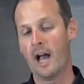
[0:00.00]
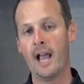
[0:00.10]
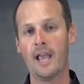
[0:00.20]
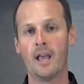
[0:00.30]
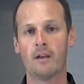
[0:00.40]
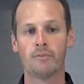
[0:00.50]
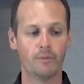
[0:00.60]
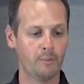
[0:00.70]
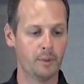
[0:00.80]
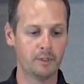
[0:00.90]
I have
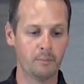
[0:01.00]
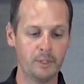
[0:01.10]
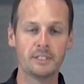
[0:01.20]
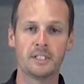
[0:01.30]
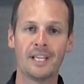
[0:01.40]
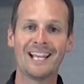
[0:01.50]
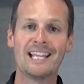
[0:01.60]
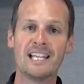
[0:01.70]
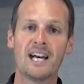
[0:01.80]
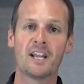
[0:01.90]
been busy
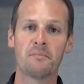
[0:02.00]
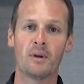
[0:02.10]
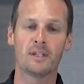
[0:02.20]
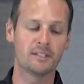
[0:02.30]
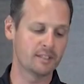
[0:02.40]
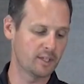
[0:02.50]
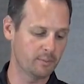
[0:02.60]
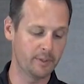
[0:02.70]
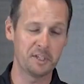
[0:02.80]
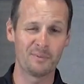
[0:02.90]
and not unboxed this airplane.